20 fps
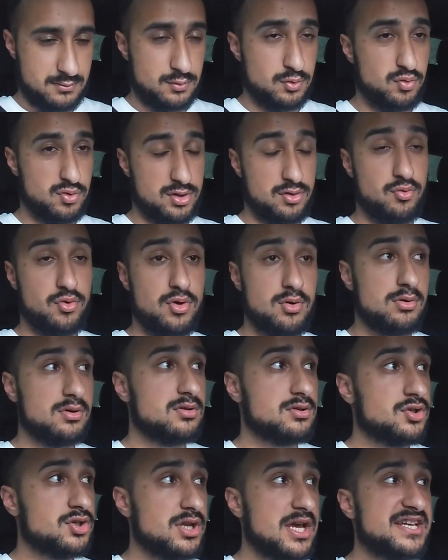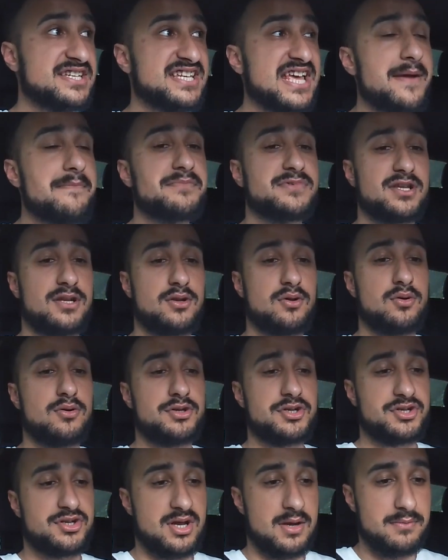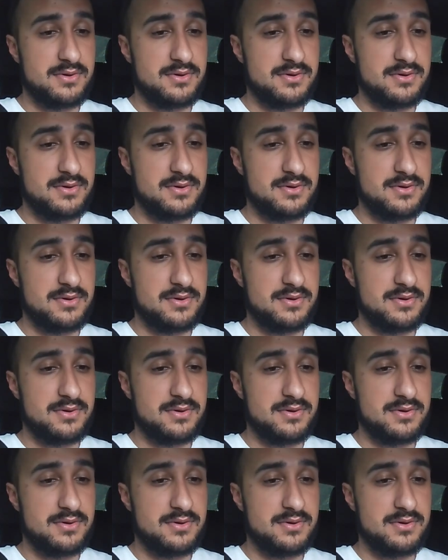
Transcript: We'll attempt a launch.